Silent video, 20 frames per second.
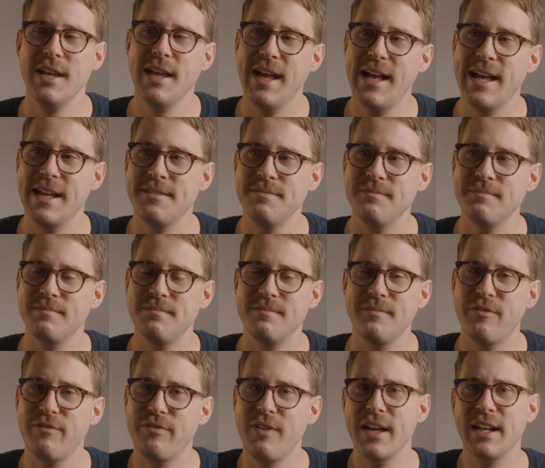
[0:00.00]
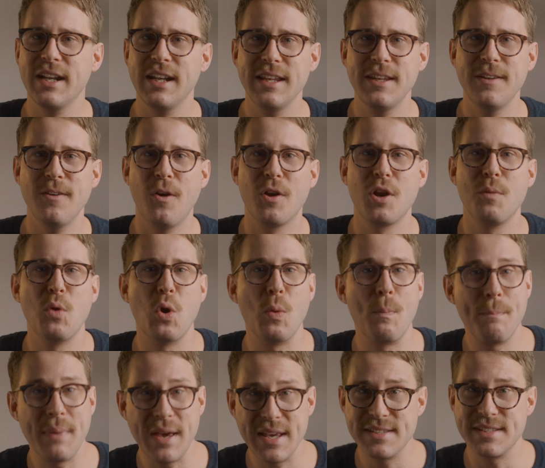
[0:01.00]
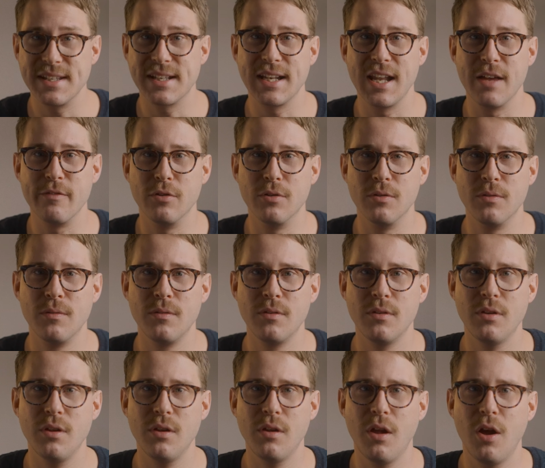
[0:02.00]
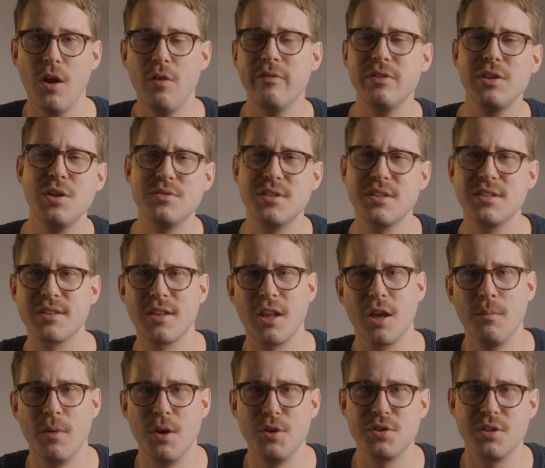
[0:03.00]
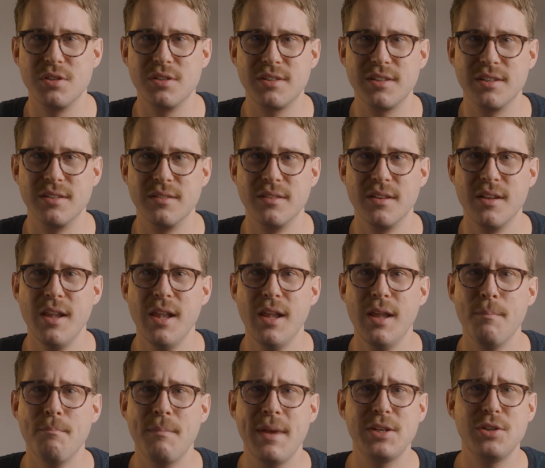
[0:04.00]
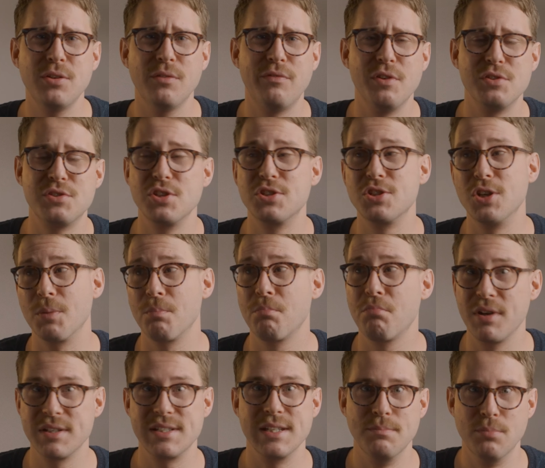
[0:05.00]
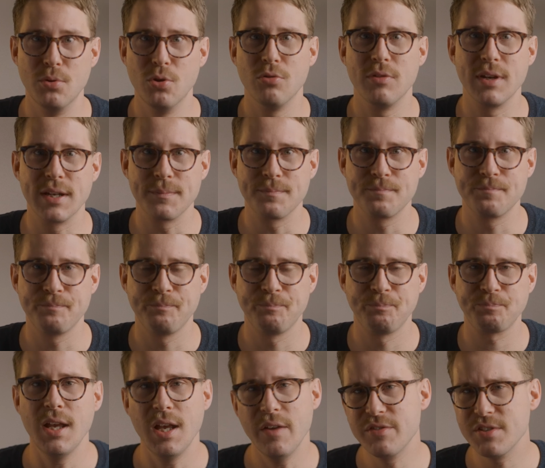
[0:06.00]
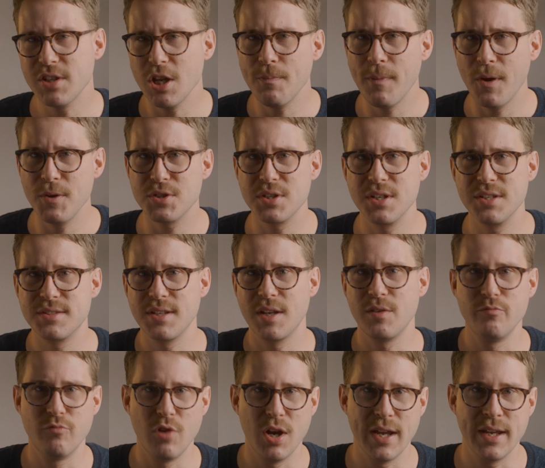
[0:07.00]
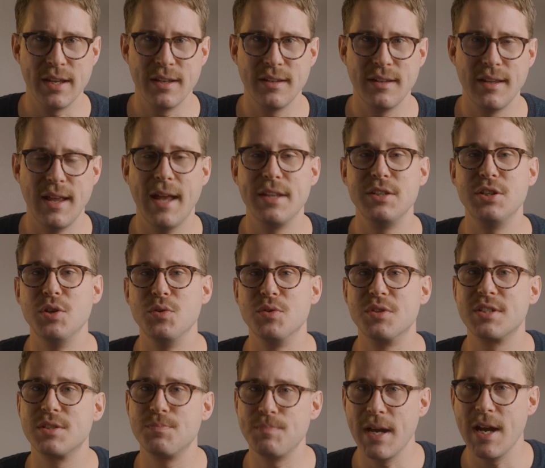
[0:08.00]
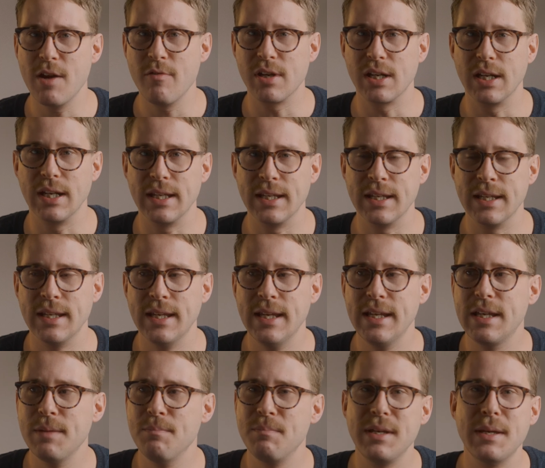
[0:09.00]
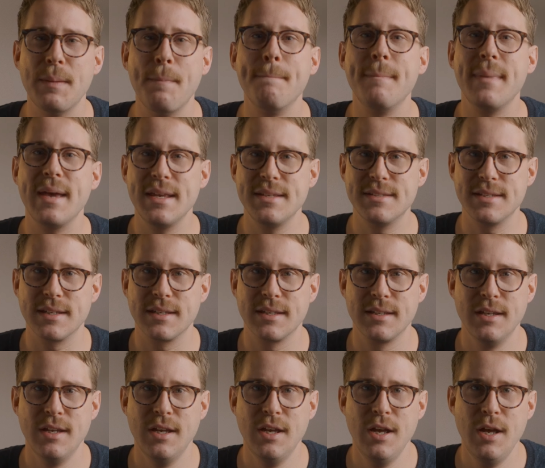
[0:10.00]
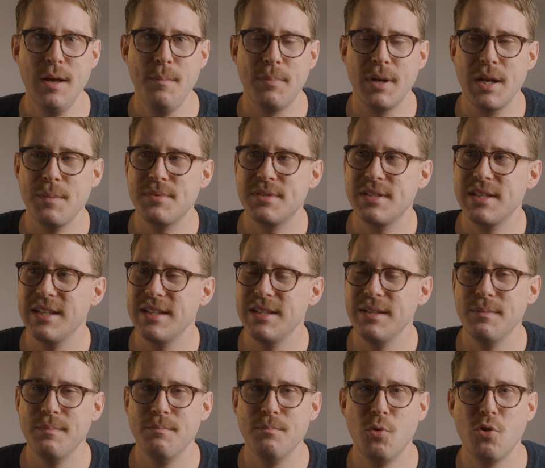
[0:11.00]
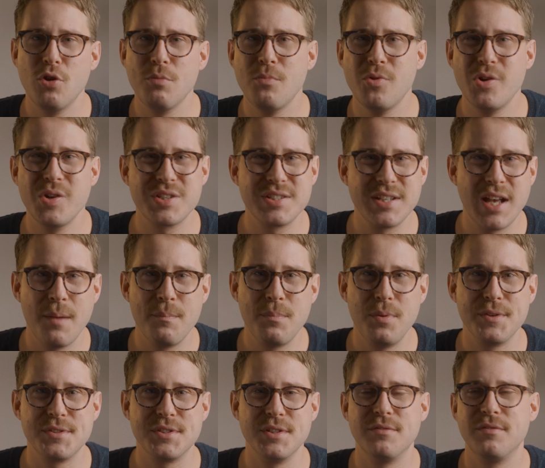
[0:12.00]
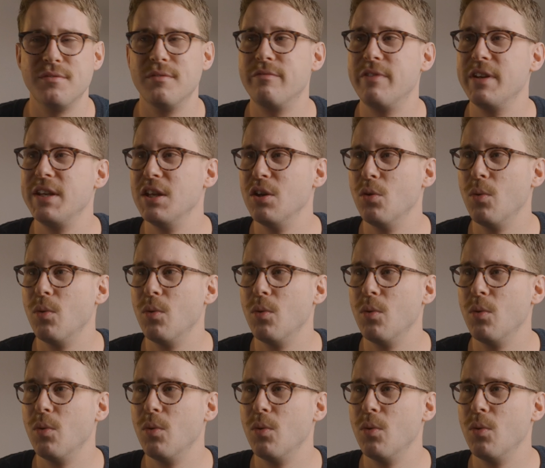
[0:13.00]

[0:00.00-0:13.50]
And finally, on a more basic level, overusing slow motion can make your footage look pretty boring. If slow motion is done right and used sparingly, it can be amazing, but I'm seeing more and more examples of video